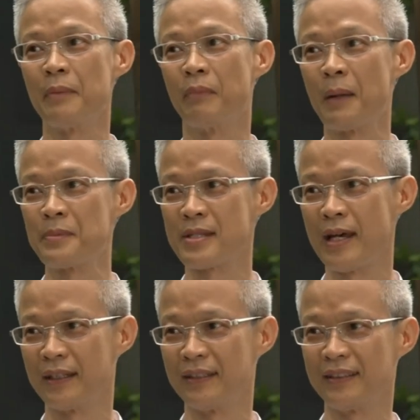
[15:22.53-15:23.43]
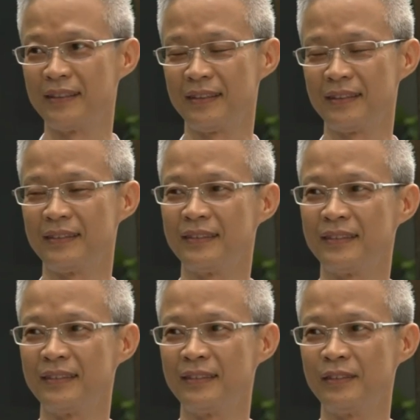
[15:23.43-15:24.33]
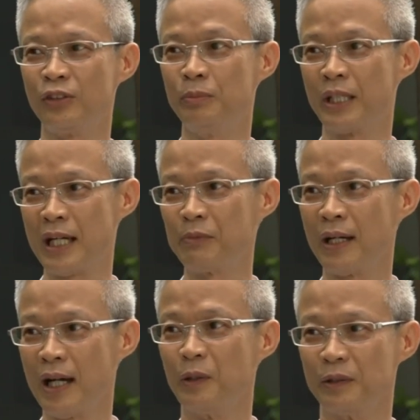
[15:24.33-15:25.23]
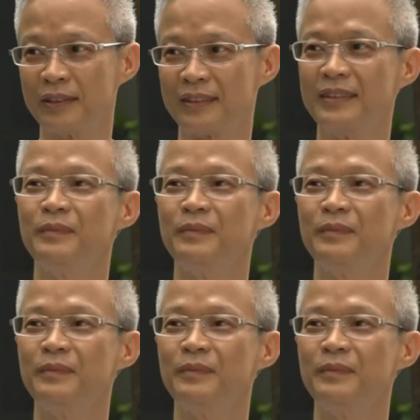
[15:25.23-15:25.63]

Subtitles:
I'm upset, you become the house.